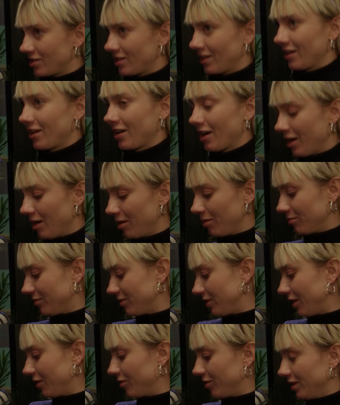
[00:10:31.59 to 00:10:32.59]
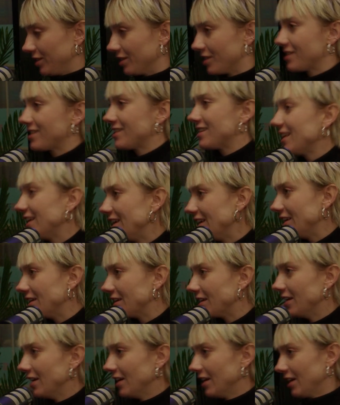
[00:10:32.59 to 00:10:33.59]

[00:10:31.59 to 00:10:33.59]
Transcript: they come, they read a scene,